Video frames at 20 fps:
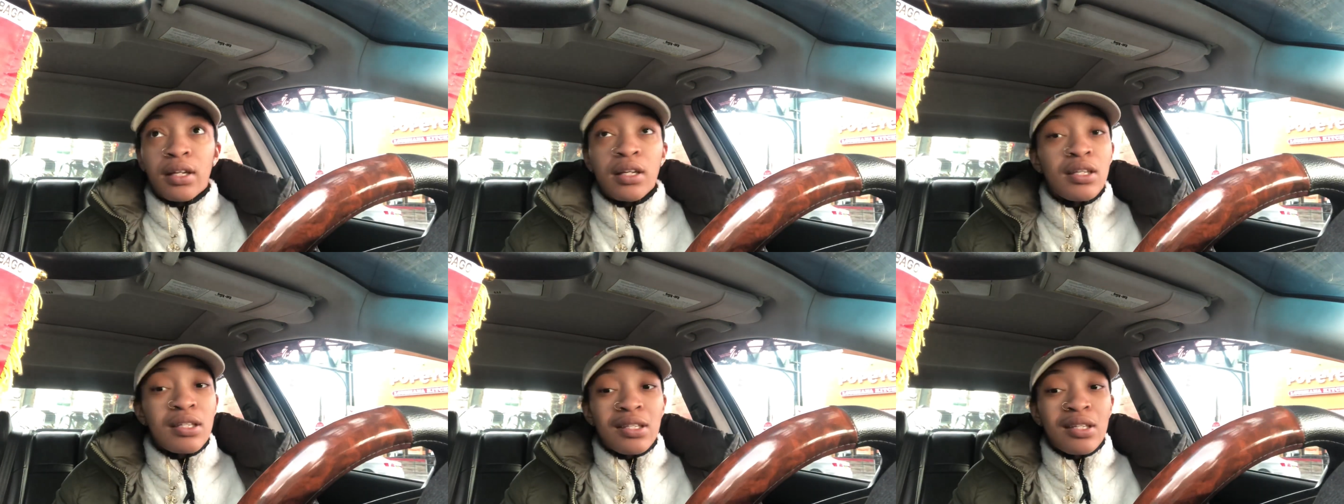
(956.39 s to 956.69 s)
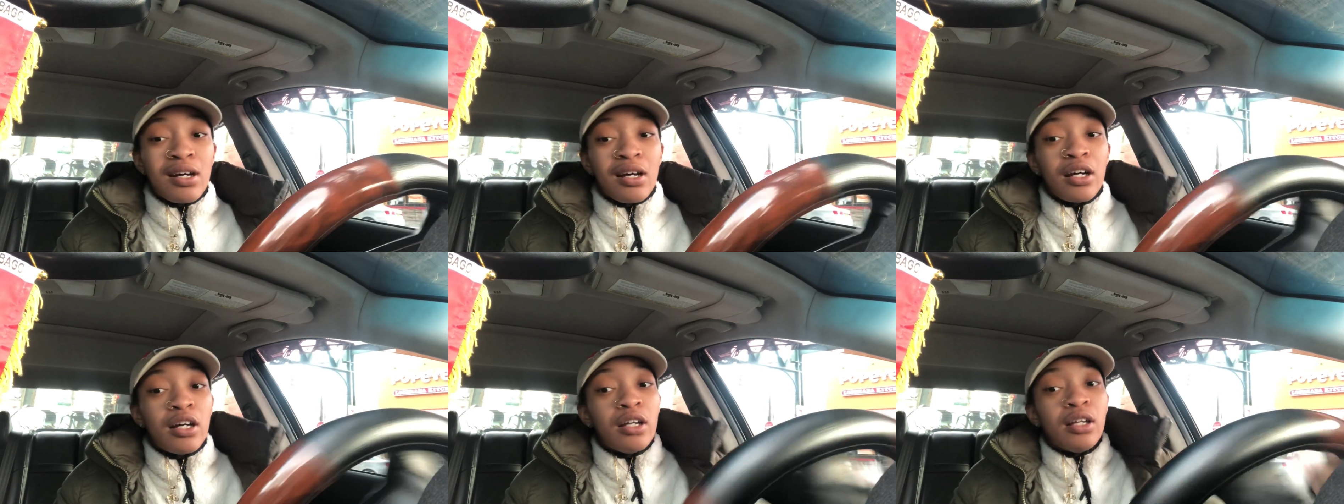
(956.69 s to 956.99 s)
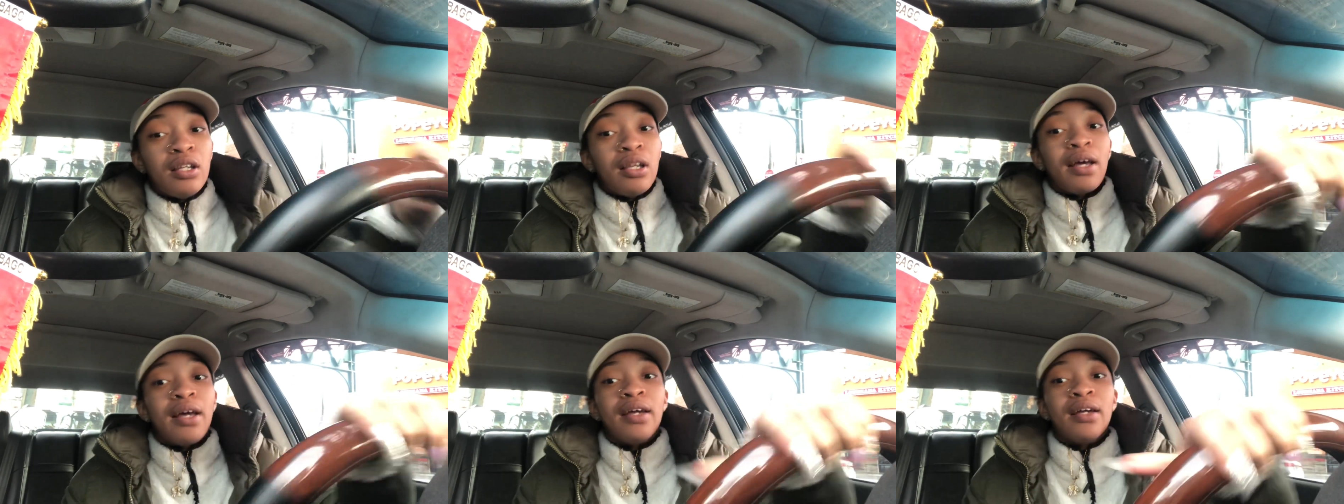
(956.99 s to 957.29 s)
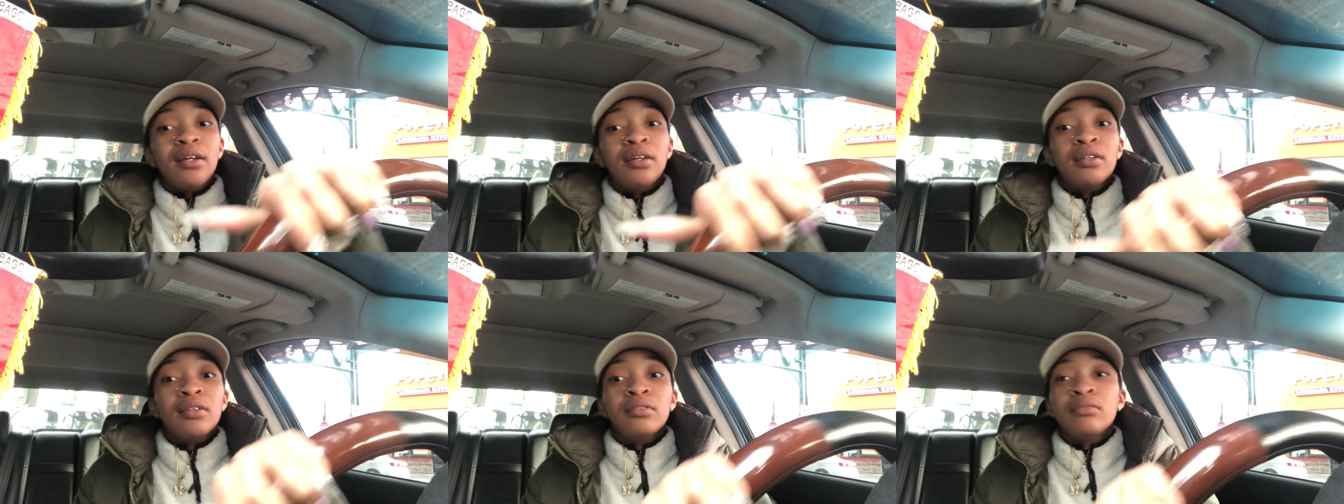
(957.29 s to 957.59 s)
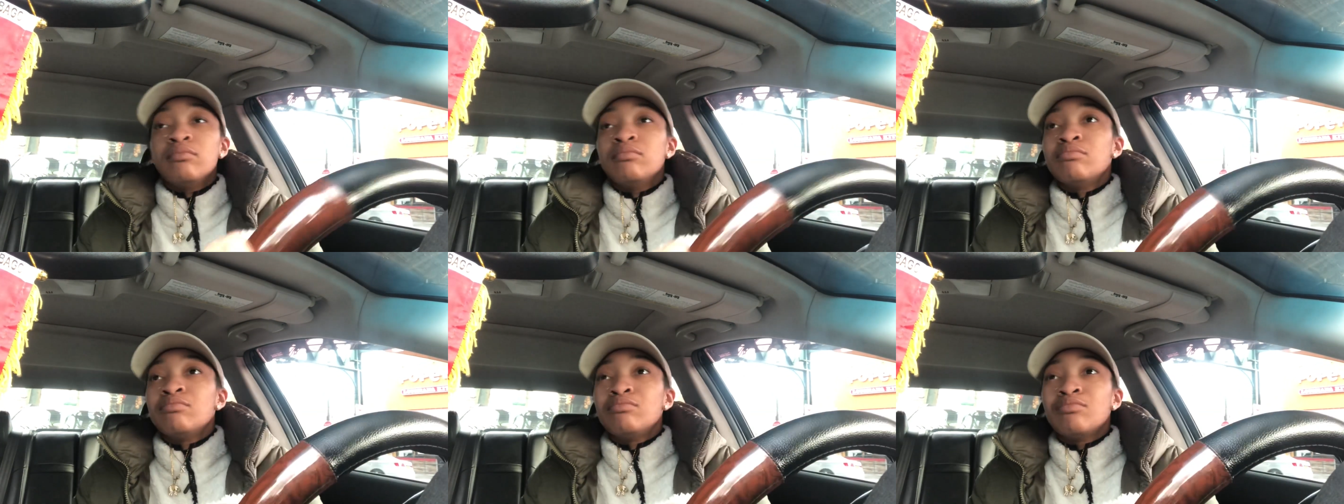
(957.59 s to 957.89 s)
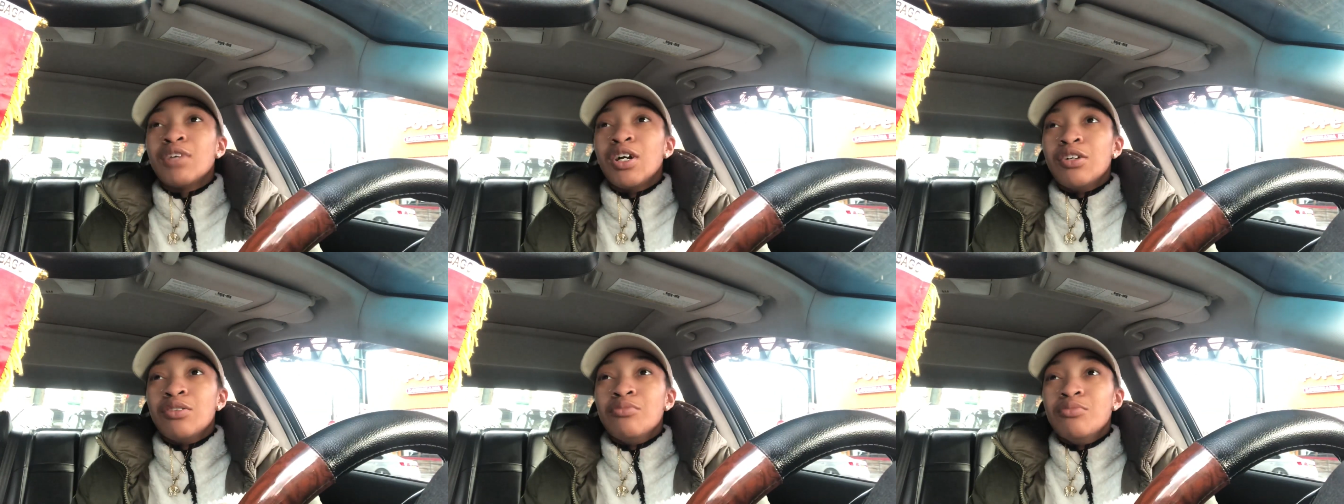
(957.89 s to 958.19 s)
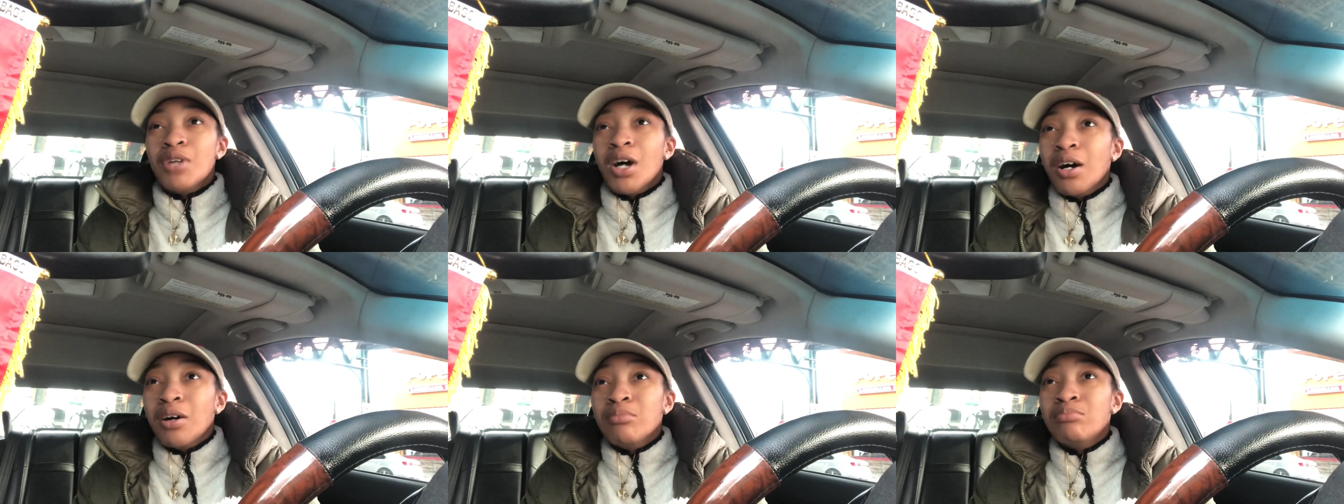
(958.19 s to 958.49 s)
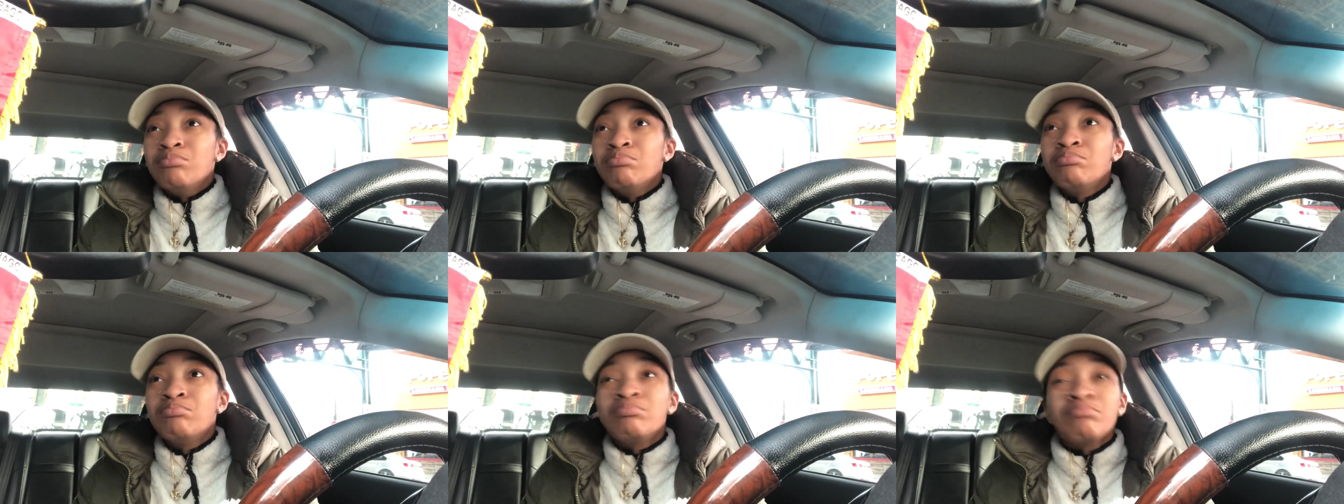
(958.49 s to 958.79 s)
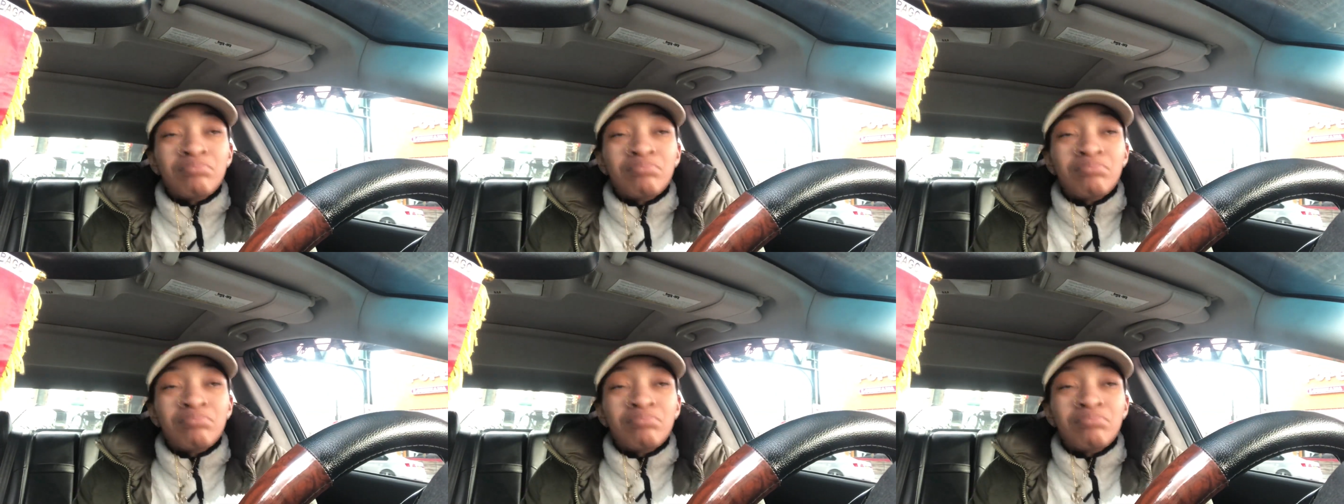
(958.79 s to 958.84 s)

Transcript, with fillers: it's the hood. Like, are you dumb?